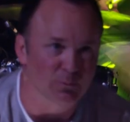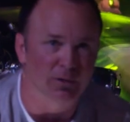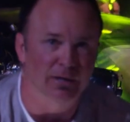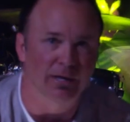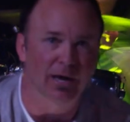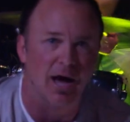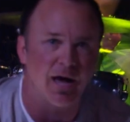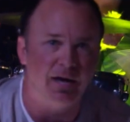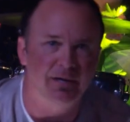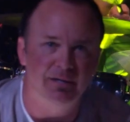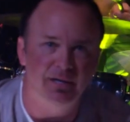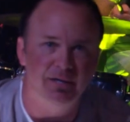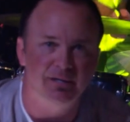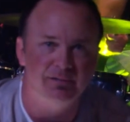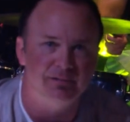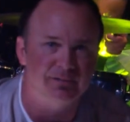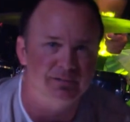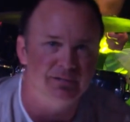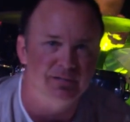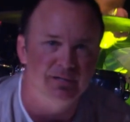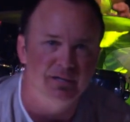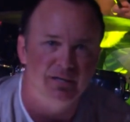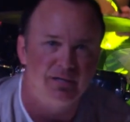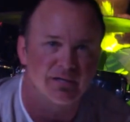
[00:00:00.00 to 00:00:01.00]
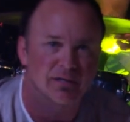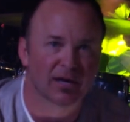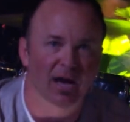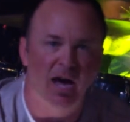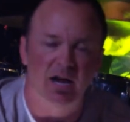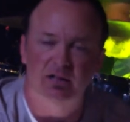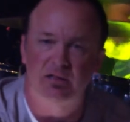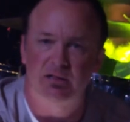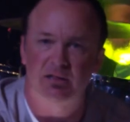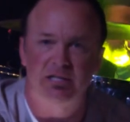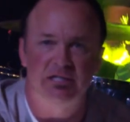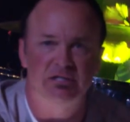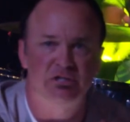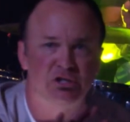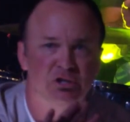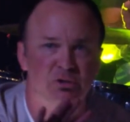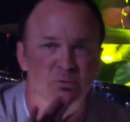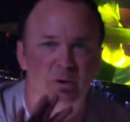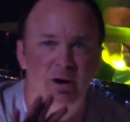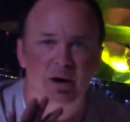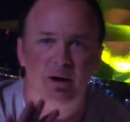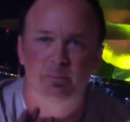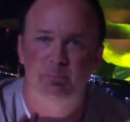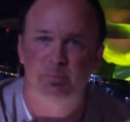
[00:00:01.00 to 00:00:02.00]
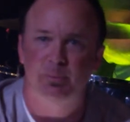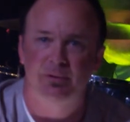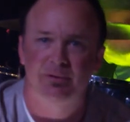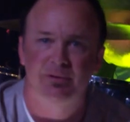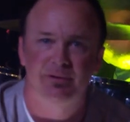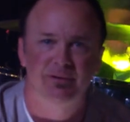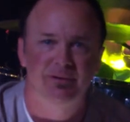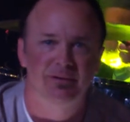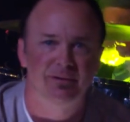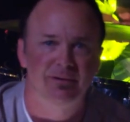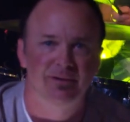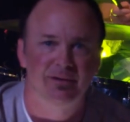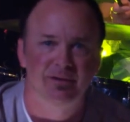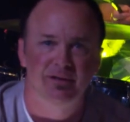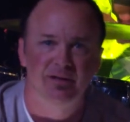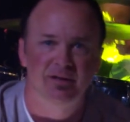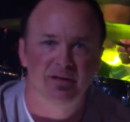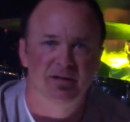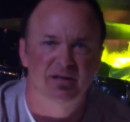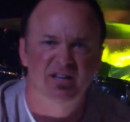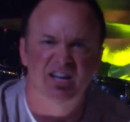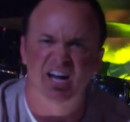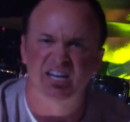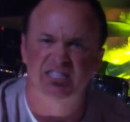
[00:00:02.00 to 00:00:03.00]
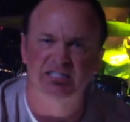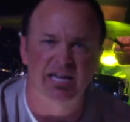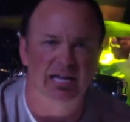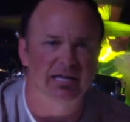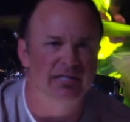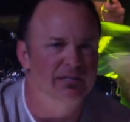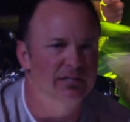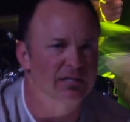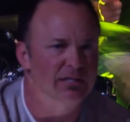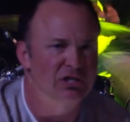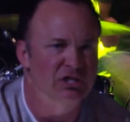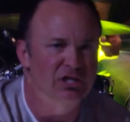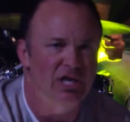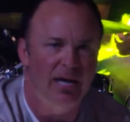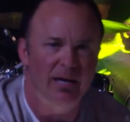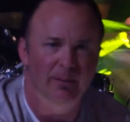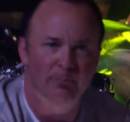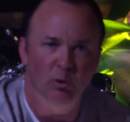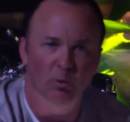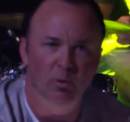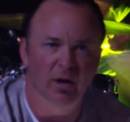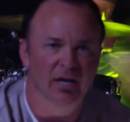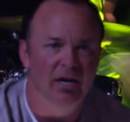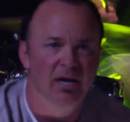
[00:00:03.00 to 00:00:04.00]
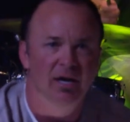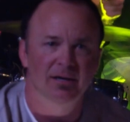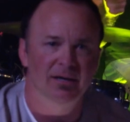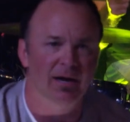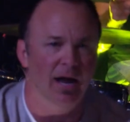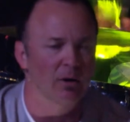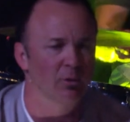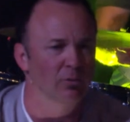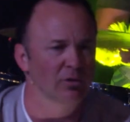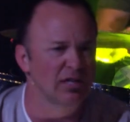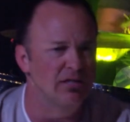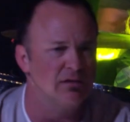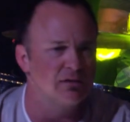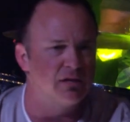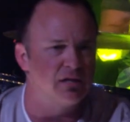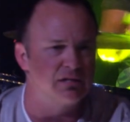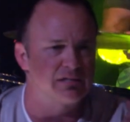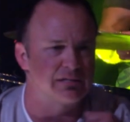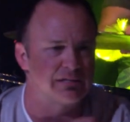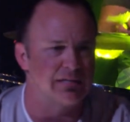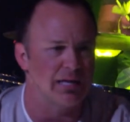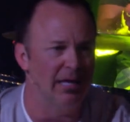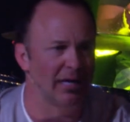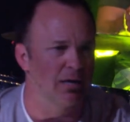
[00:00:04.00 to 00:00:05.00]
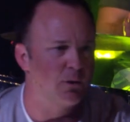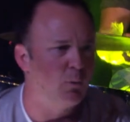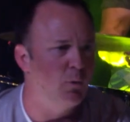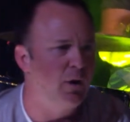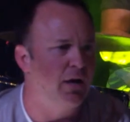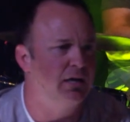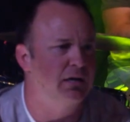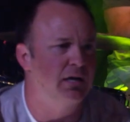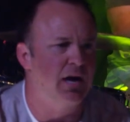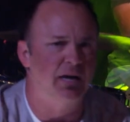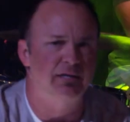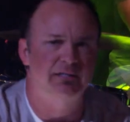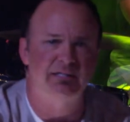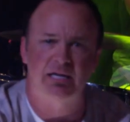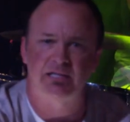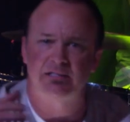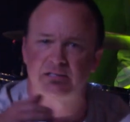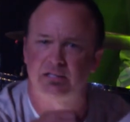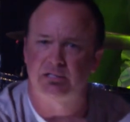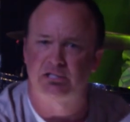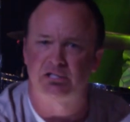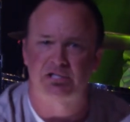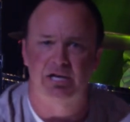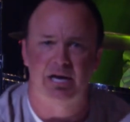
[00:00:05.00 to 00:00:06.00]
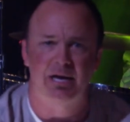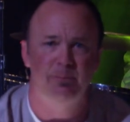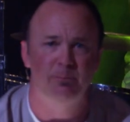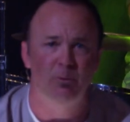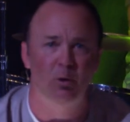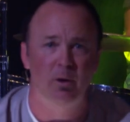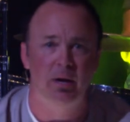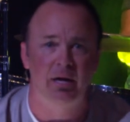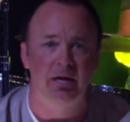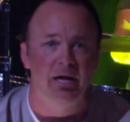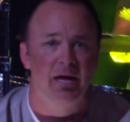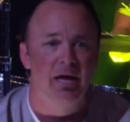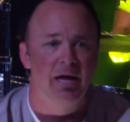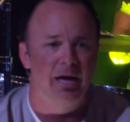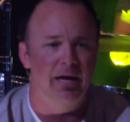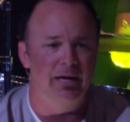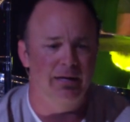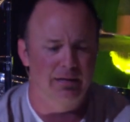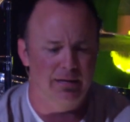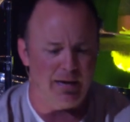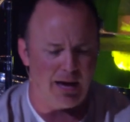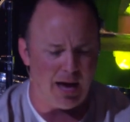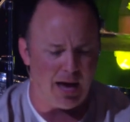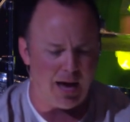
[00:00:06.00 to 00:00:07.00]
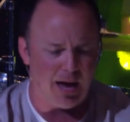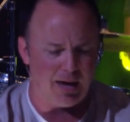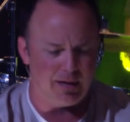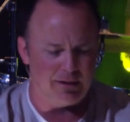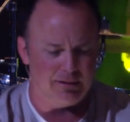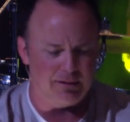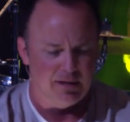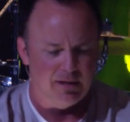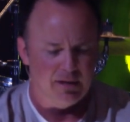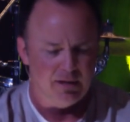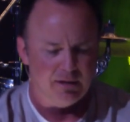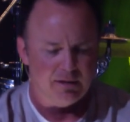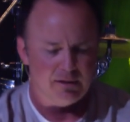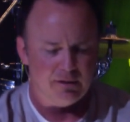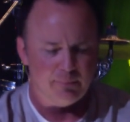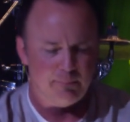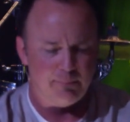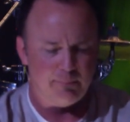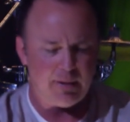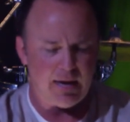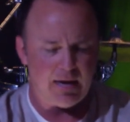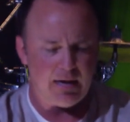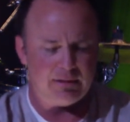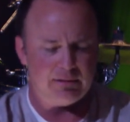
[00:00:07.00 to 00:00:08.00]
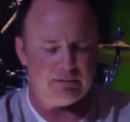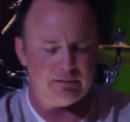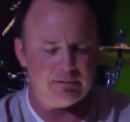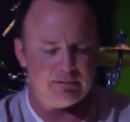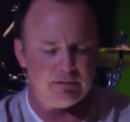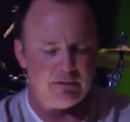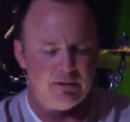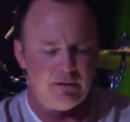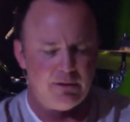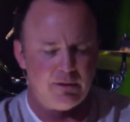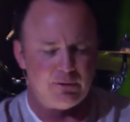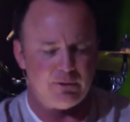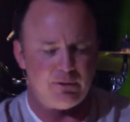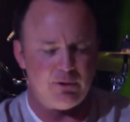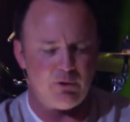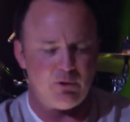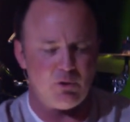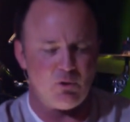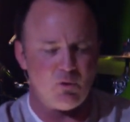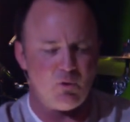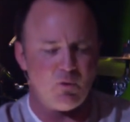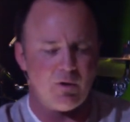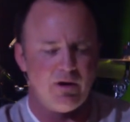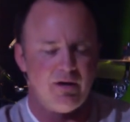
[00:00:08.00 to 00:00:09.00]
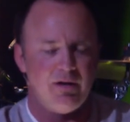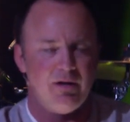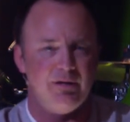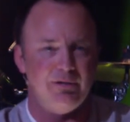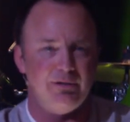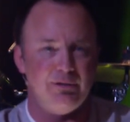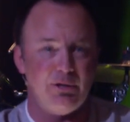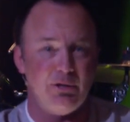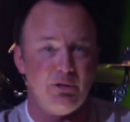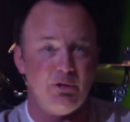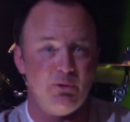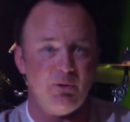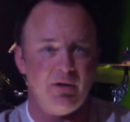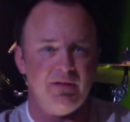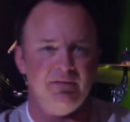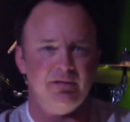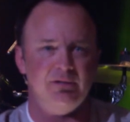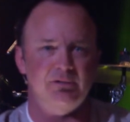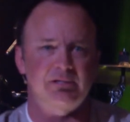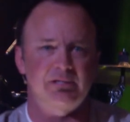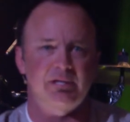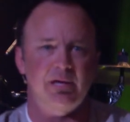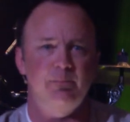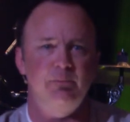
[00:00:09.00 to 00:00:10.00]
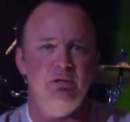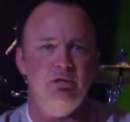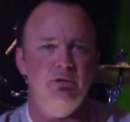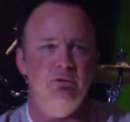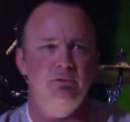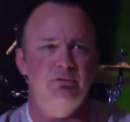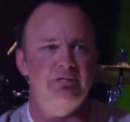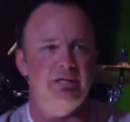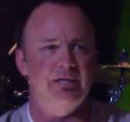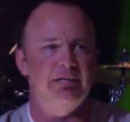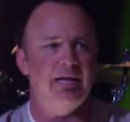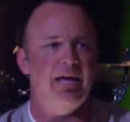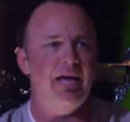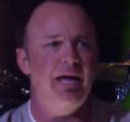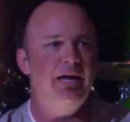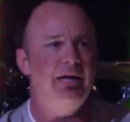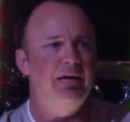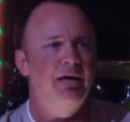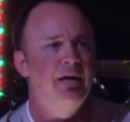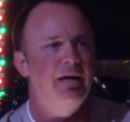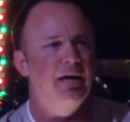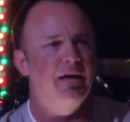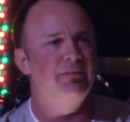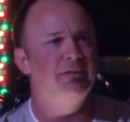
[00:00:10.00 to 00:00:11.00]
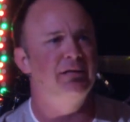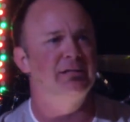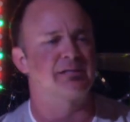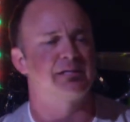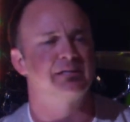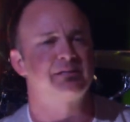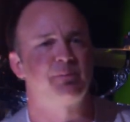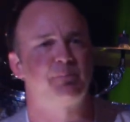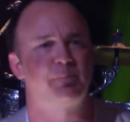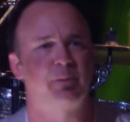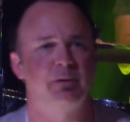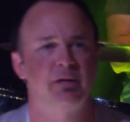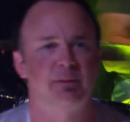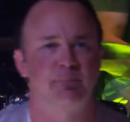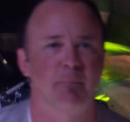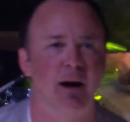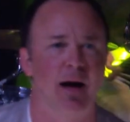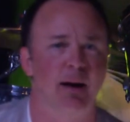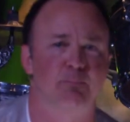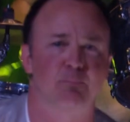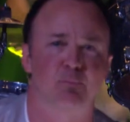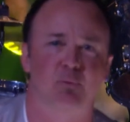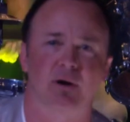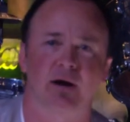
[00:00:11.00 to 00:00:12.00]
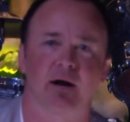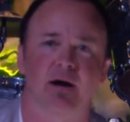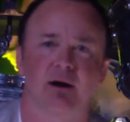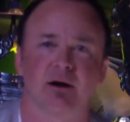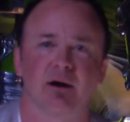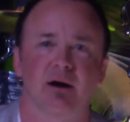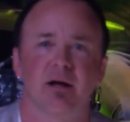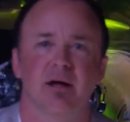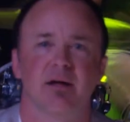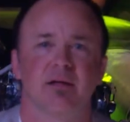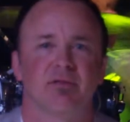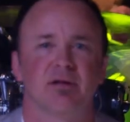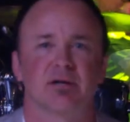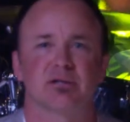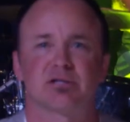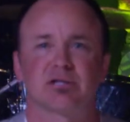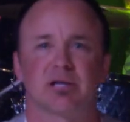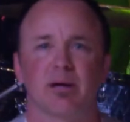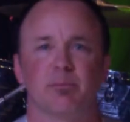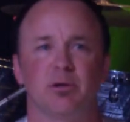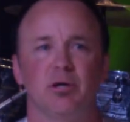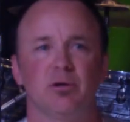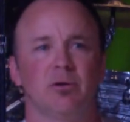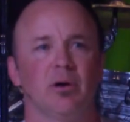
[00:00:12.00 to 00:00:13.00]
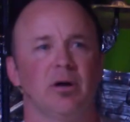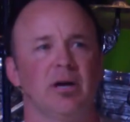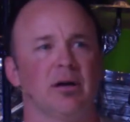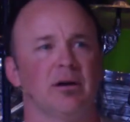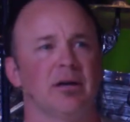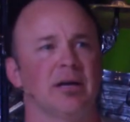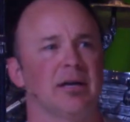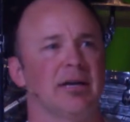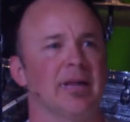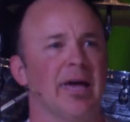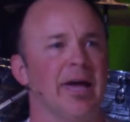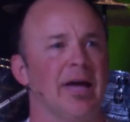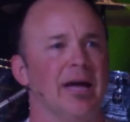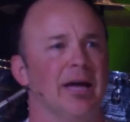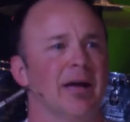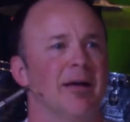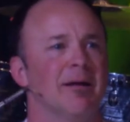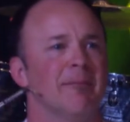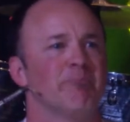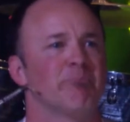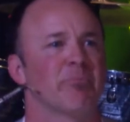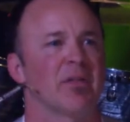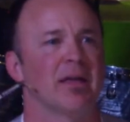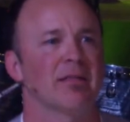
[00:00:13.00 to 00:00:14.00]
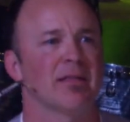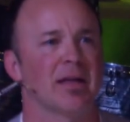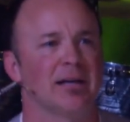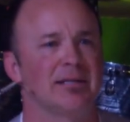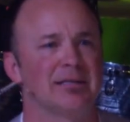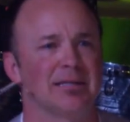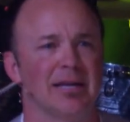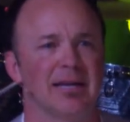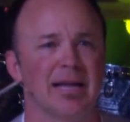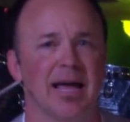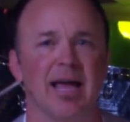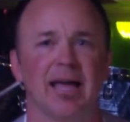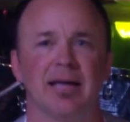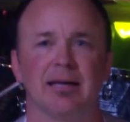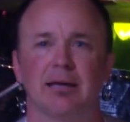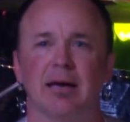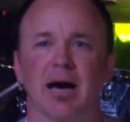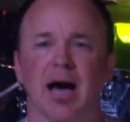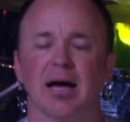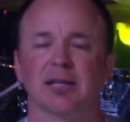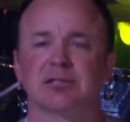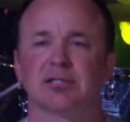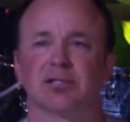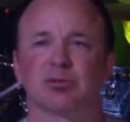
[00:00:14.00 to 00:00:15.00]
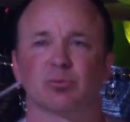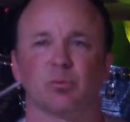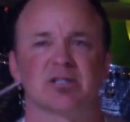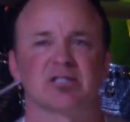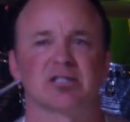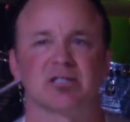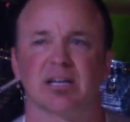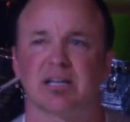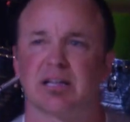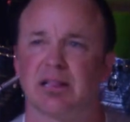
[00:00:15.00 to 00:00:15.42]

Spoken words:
what God does. God cleans you up. God takes the shame away. Not only the sin away, God takes the shame away. And God makes you knew, and there's some of you today, and this has been my prayer. There's some of you here today, and like today, God just wants to